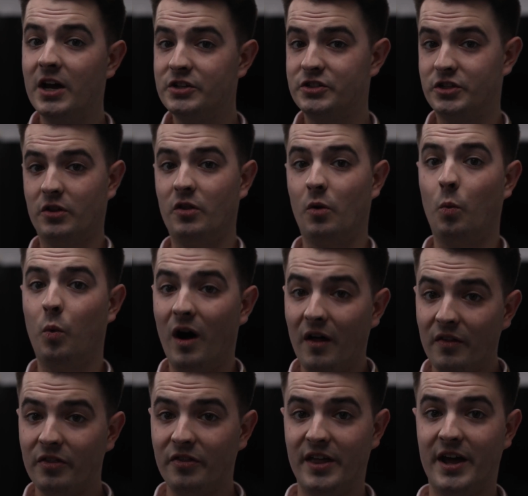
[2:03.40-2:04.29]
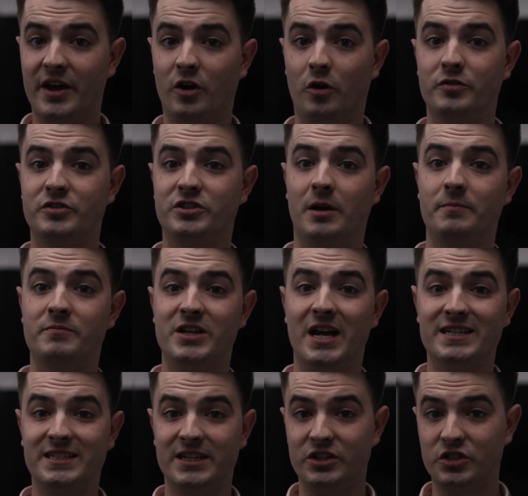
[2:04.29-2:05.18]
so that 1. They are not
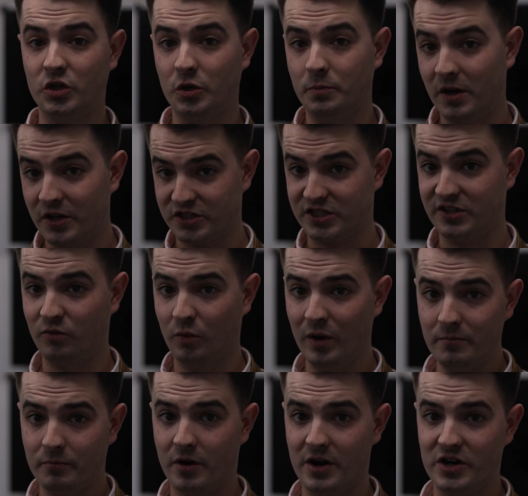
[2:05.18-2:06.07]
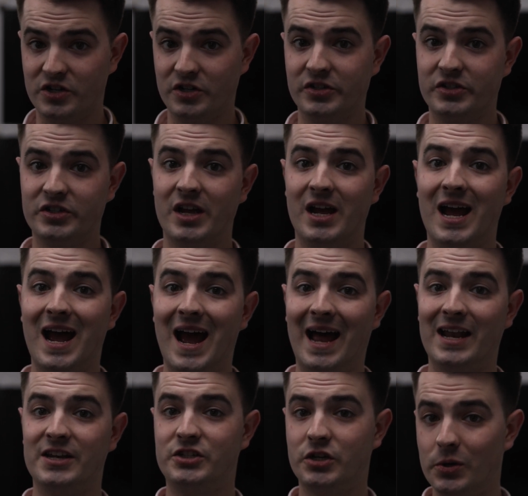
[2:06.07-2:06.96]
subjected to positive wind pressures,
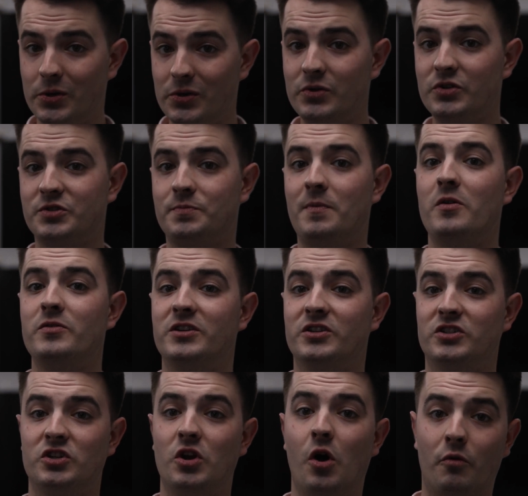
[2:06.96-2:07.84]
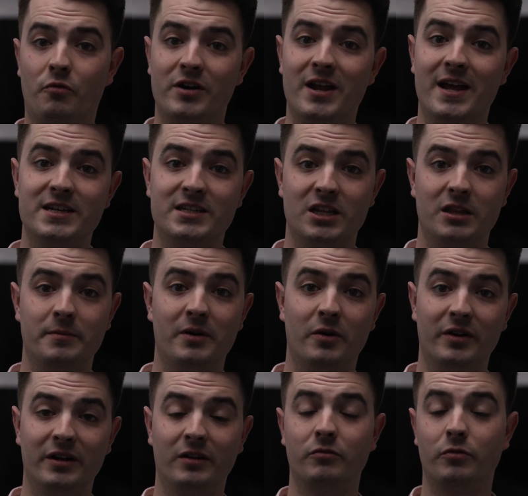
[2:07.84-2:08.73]
and 2. Smoke does not re-enter the
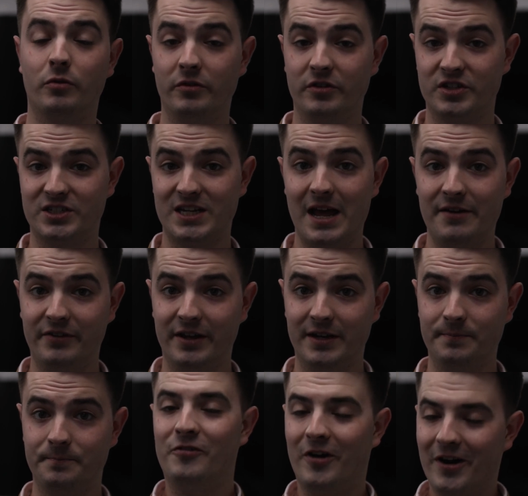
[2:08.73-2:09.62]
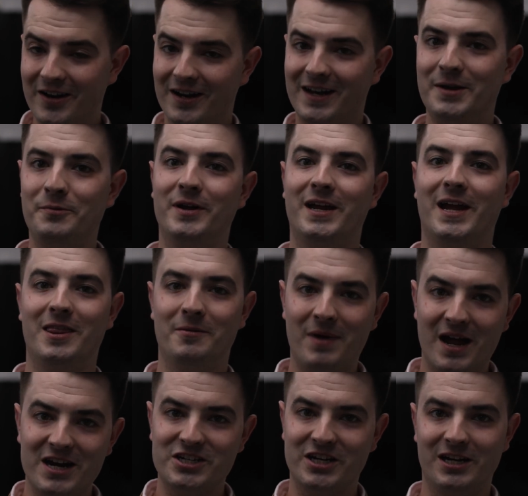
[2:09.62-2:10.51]
building through the stair vent. Finally, we get the
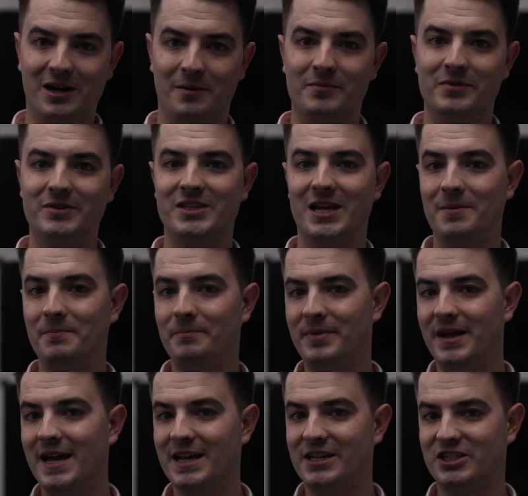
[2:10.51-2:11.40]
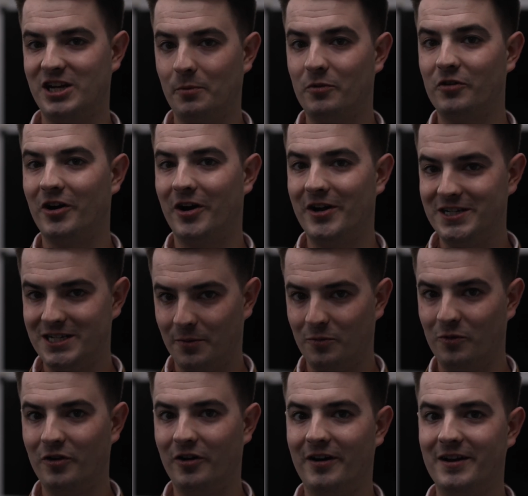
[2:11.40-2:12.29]
magic numbers in BS
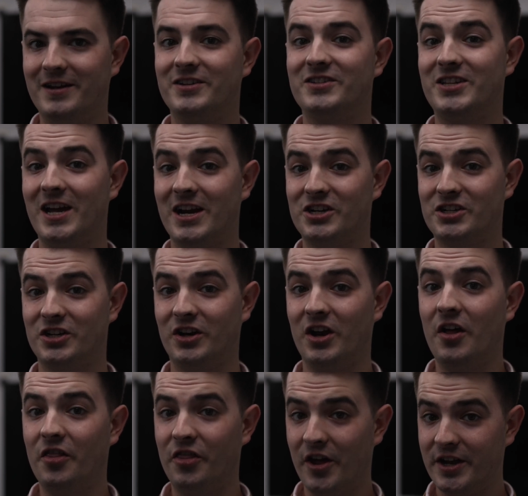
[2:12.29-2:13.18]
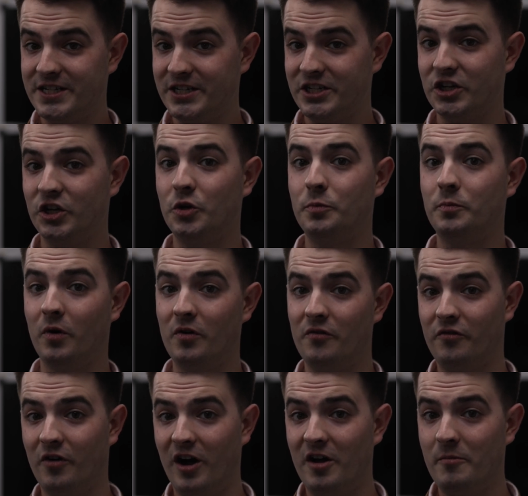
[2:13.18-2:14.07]
9999, section
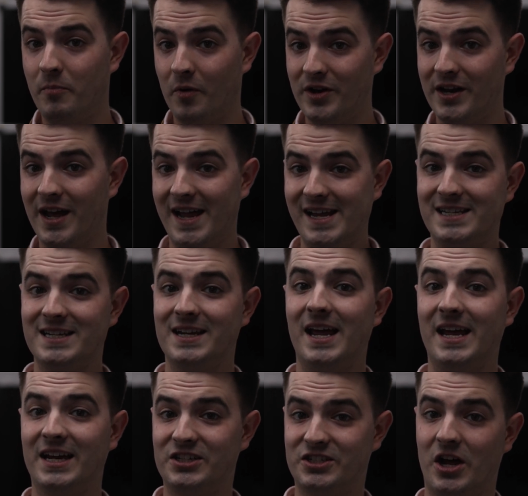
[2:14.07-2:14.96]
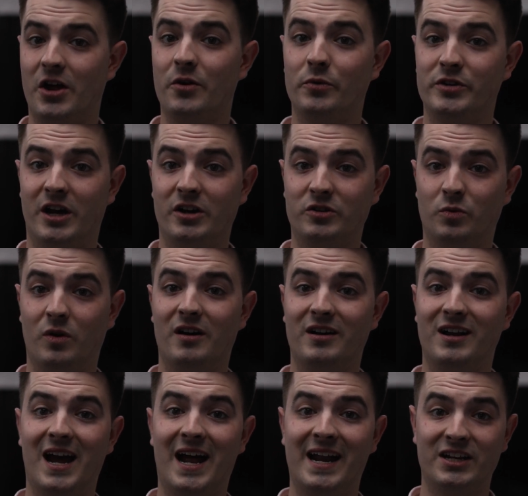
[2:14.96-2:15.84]
32.5.8, external
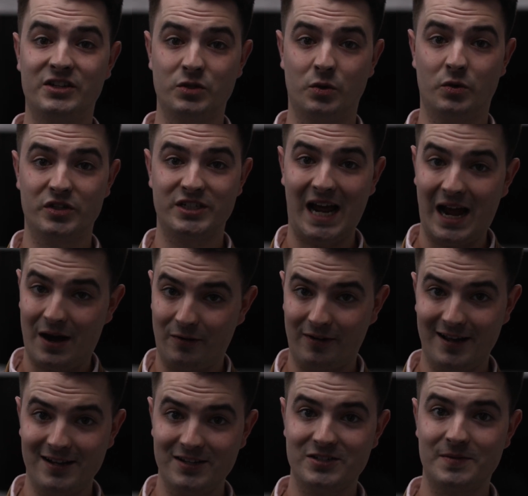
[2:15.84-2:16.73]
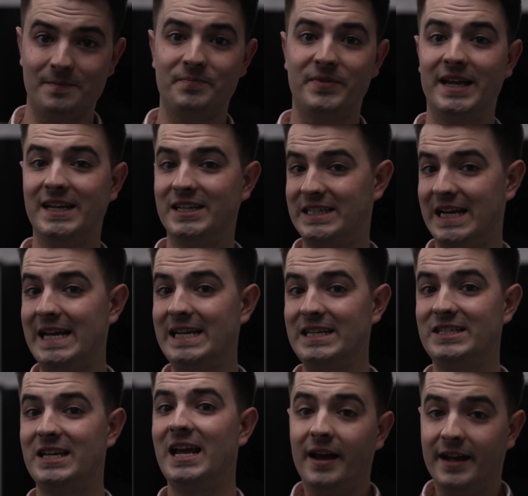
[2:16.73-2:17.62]
ductwork and exhaust outlets. It
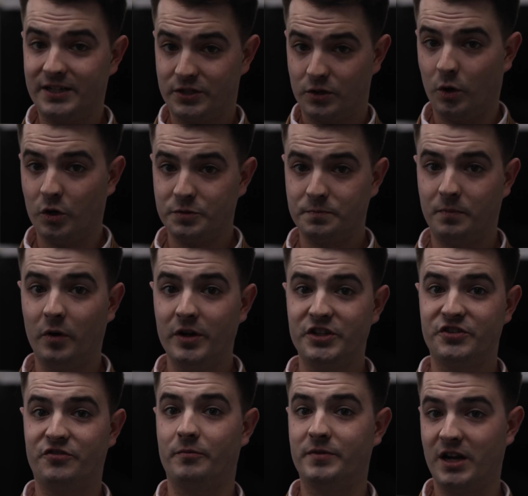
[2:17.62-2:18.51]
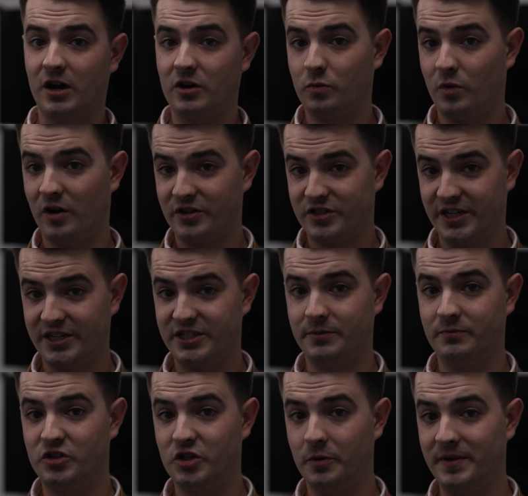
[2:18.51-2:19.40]
states, exhaust points from ductwork
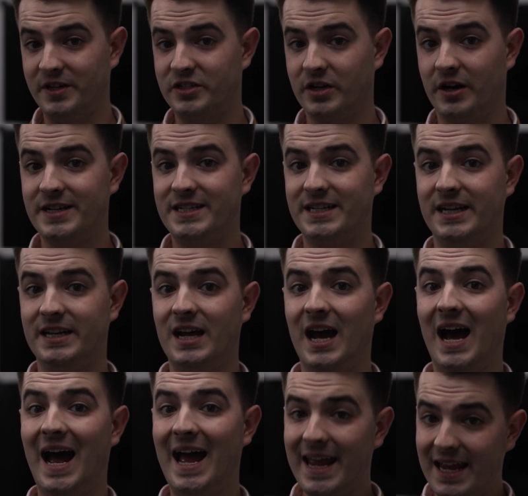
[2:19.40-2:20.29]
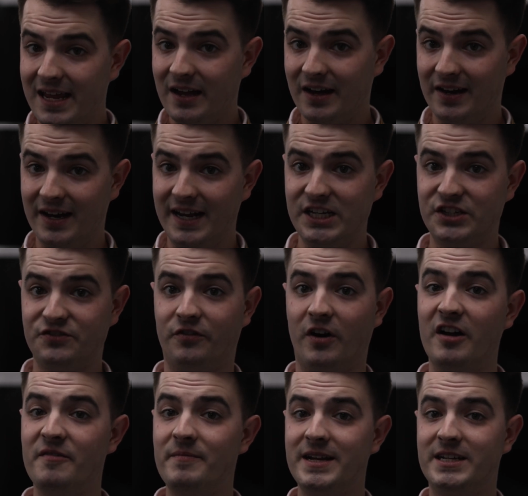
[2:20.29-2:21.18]
systems should be sited A. At least
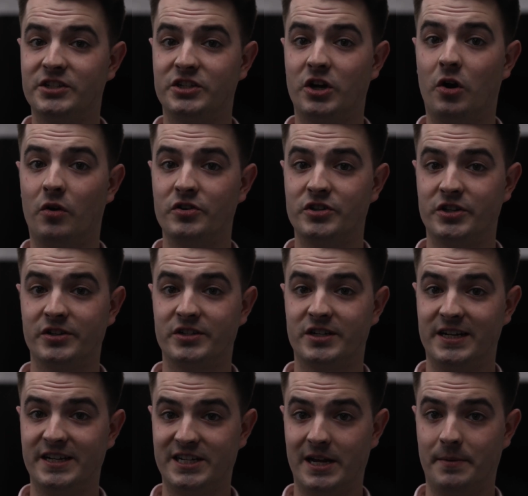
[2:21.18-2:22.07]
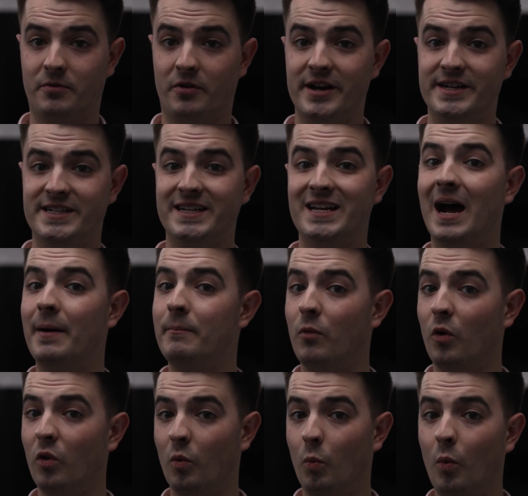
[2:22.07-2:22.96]
5 metres horizontally separated and
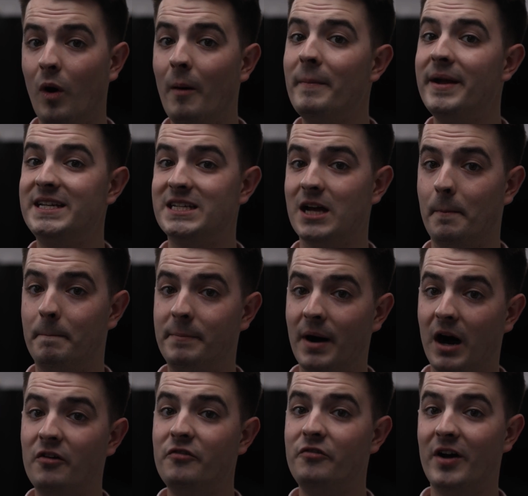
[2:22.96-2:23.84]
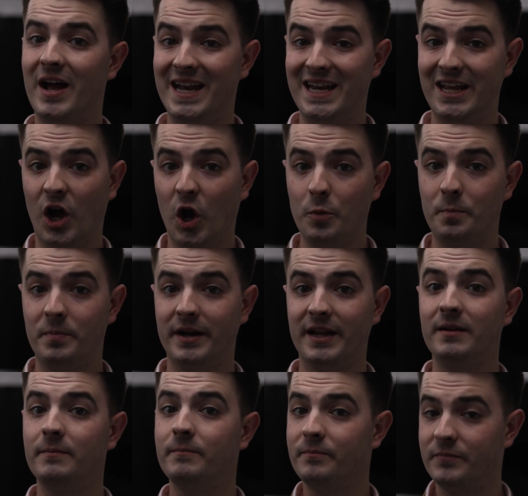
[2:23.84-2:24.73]
more than 1 metre above any
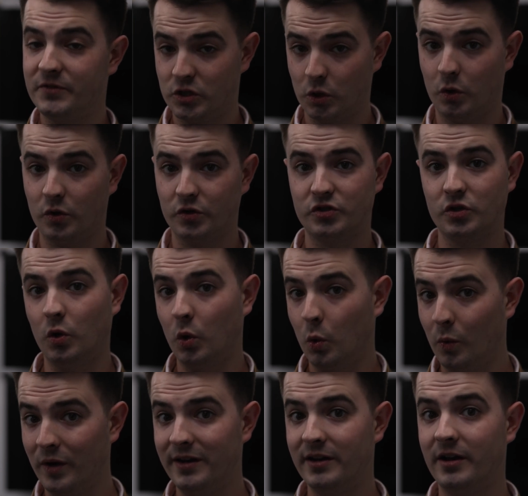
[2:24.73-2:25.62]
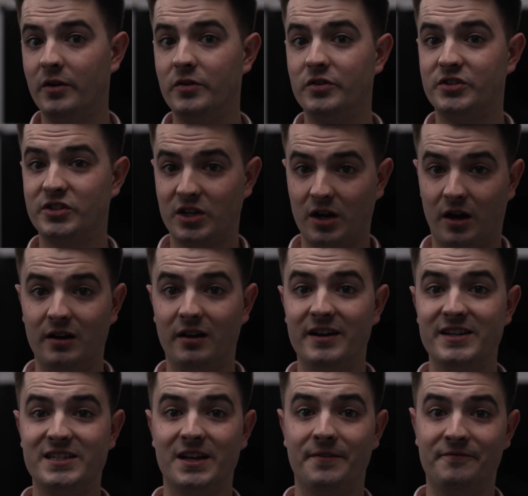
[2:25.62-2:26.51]
opening, doors or windows,
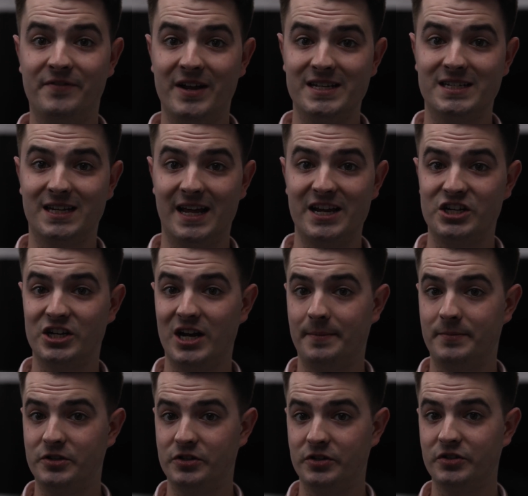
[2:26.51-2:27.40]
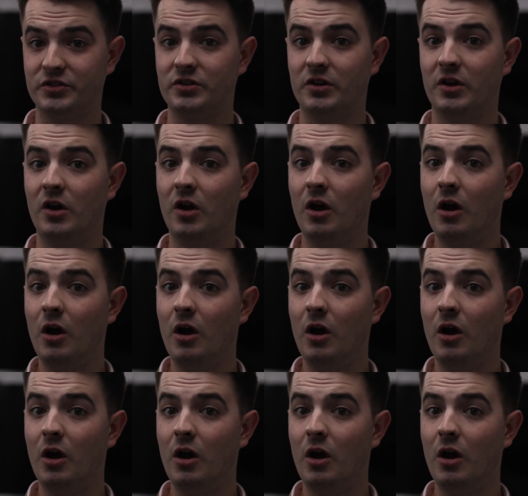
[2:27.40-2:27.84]
skylights and ventilation apertures,